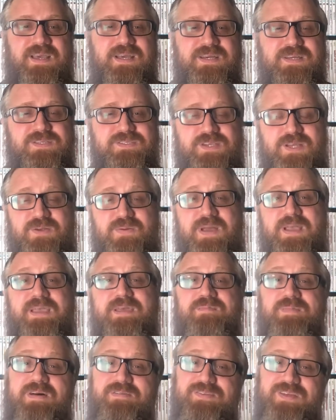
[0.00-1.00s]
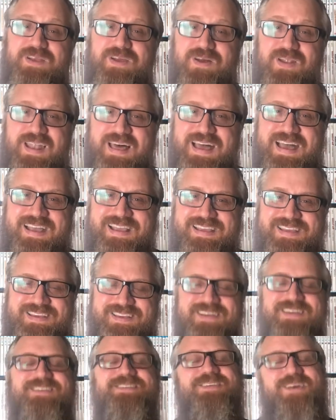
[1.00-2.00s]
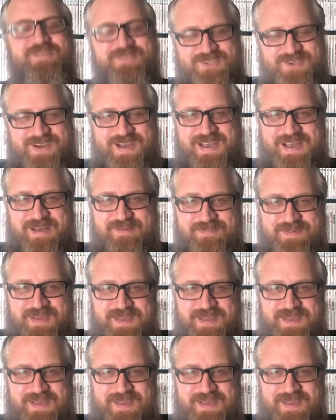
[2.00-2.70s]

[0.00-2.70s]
So anyway, give my video a like, subscribe.